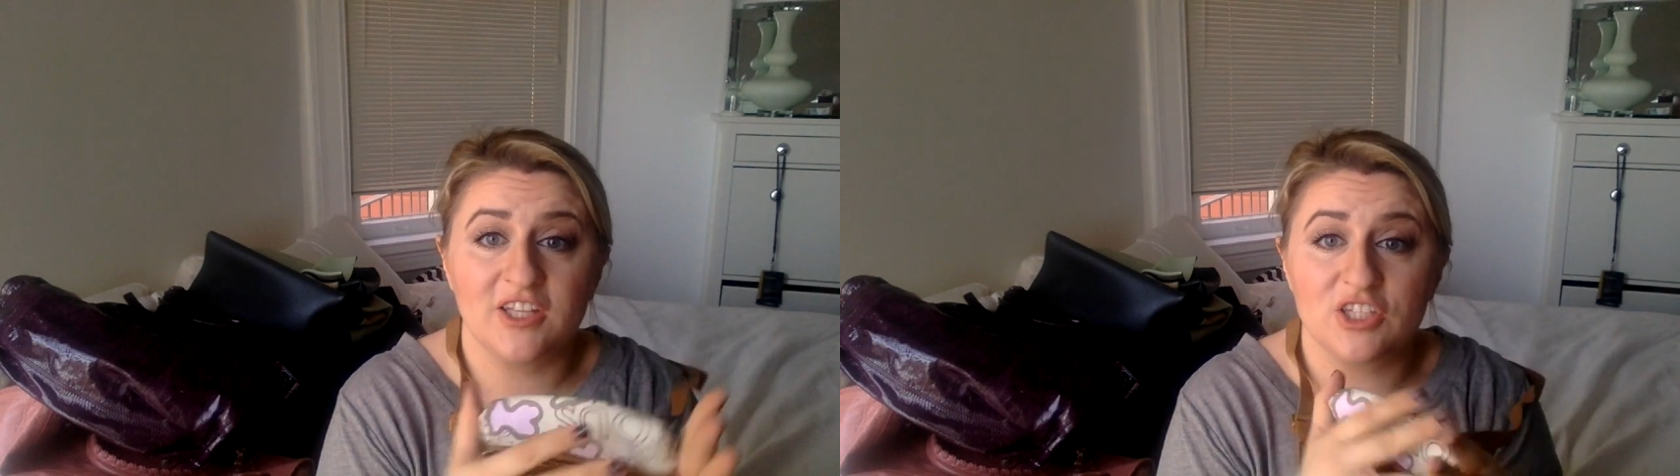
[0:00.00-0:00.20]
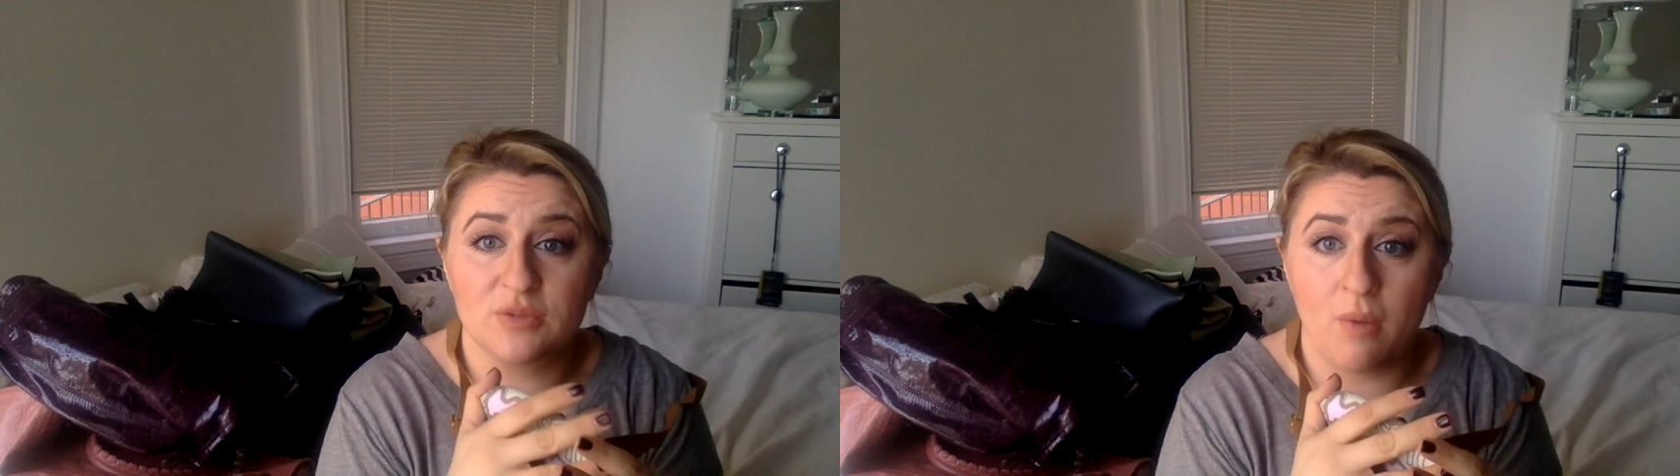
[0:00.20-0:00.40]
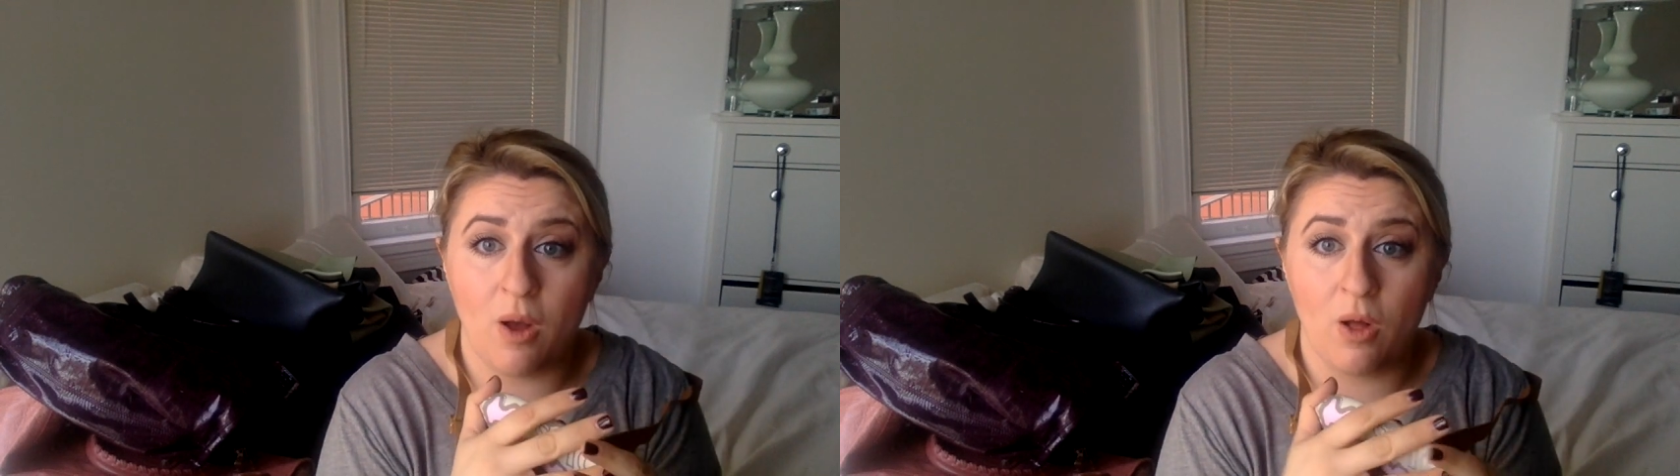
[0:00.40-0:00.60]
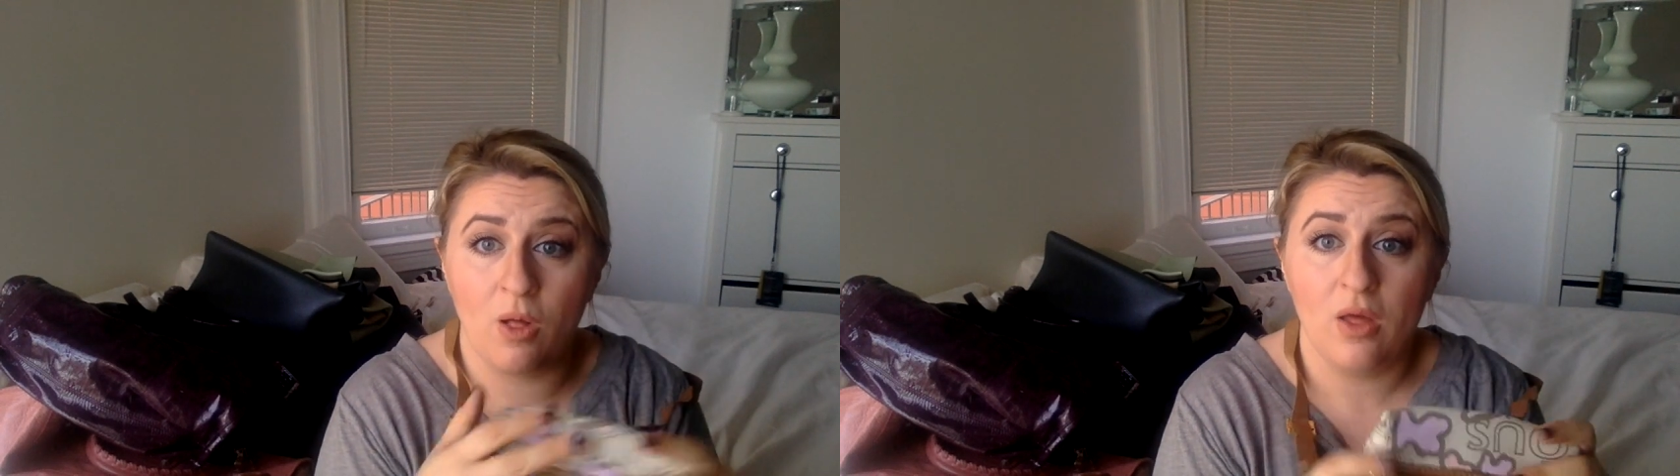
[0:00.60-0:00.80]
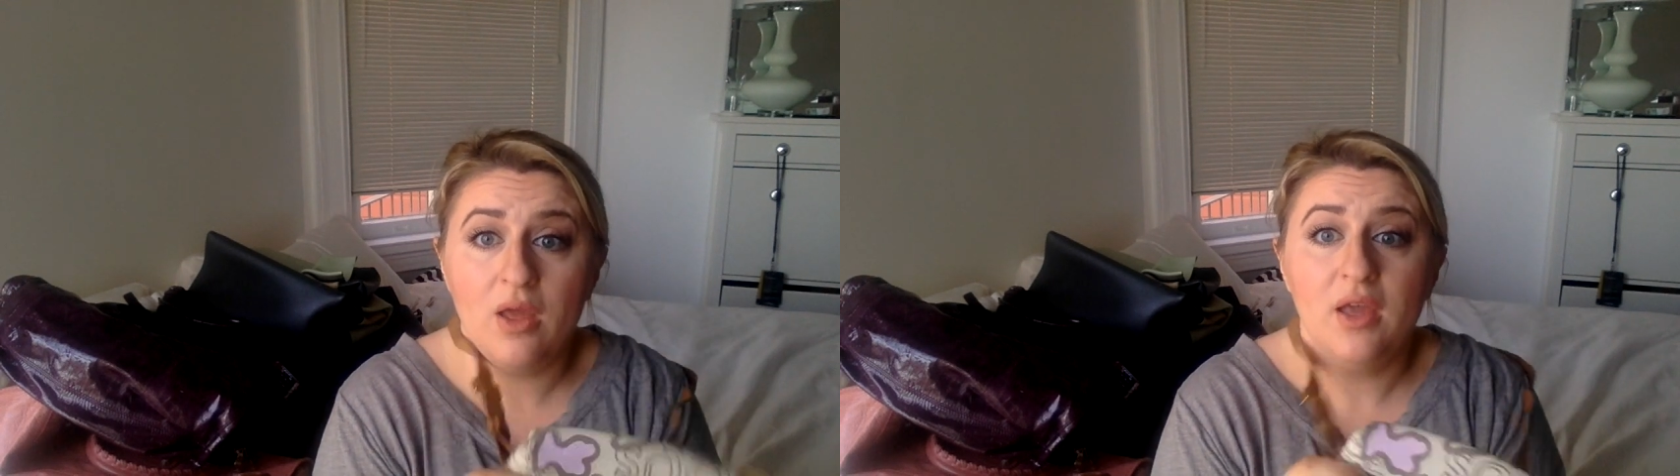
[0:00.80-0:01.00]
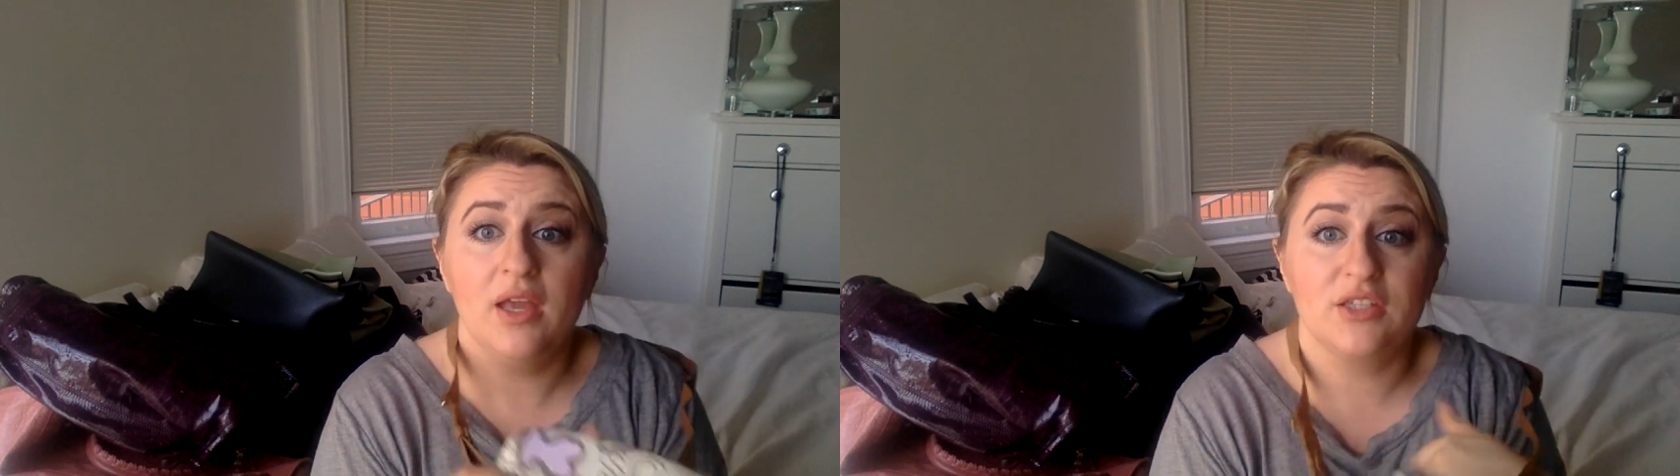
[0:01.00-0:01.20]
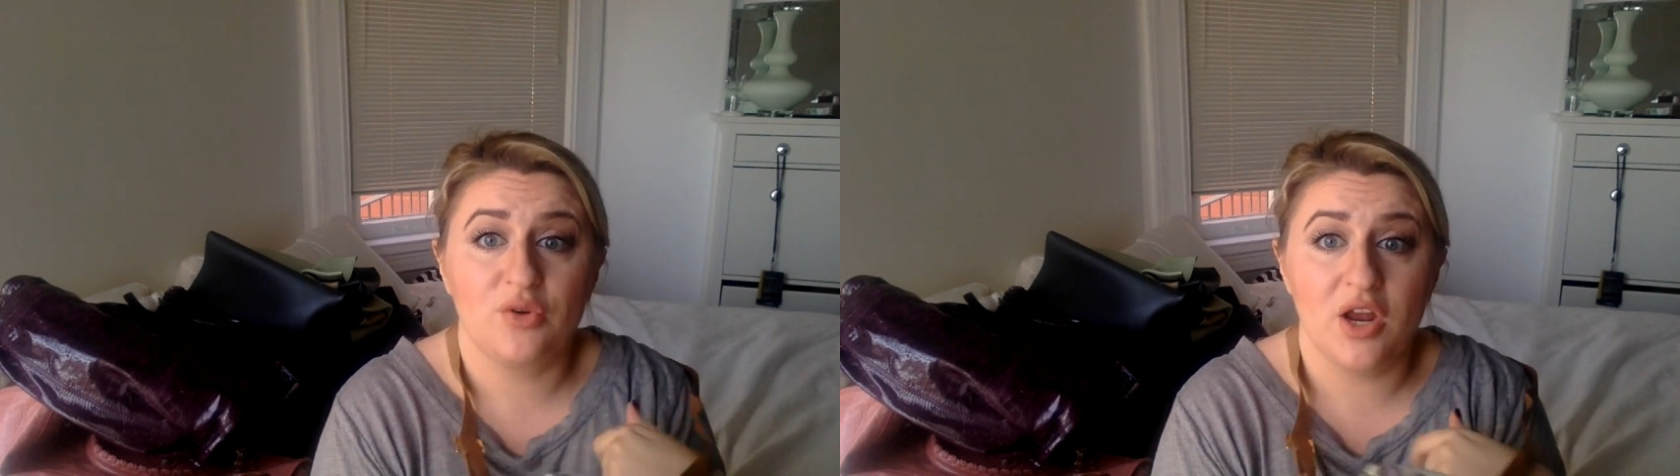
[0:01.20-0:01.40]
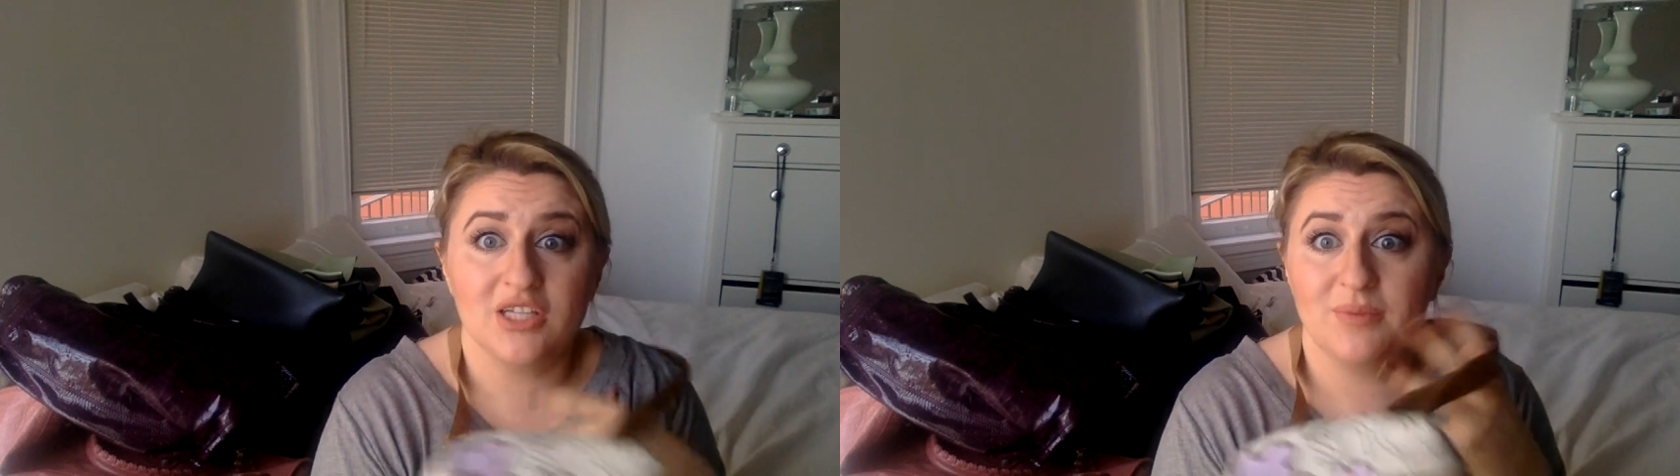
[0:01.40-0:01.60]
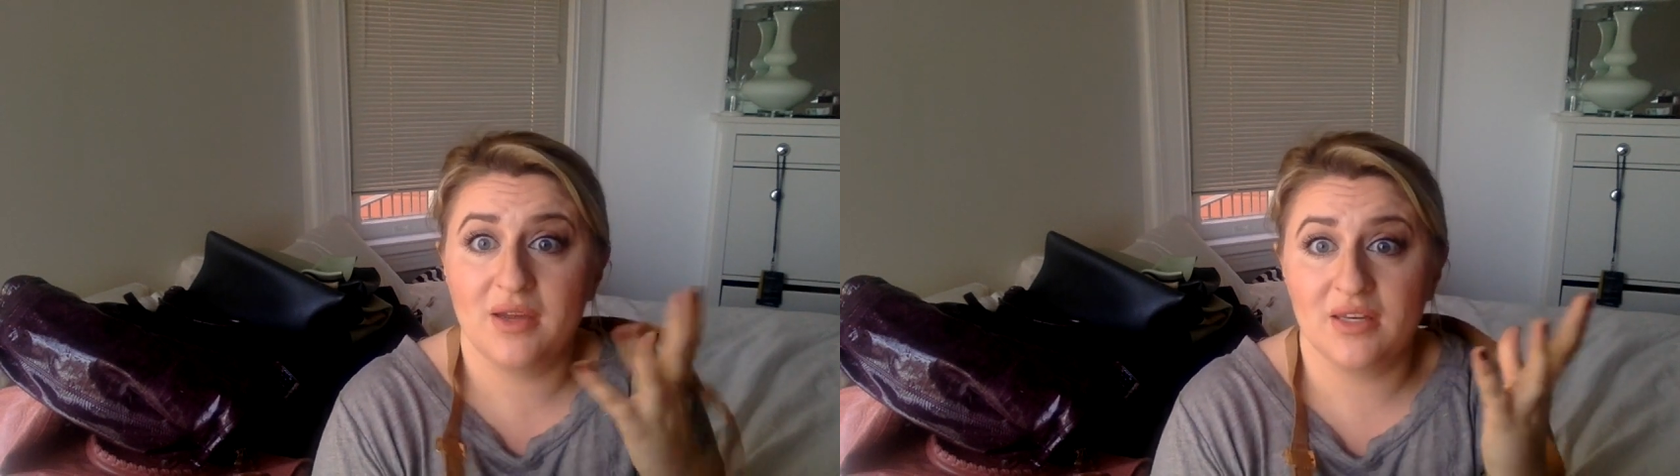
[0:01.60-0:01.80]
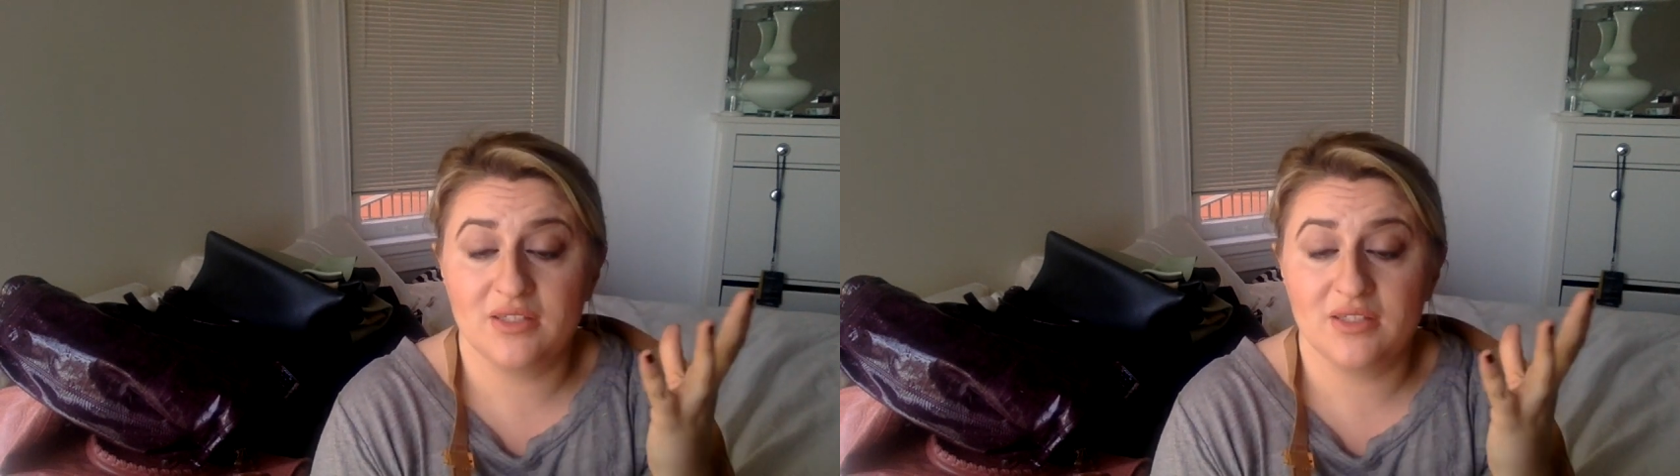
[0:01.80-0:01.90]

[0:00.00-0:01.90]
It's small, it's a crossbody,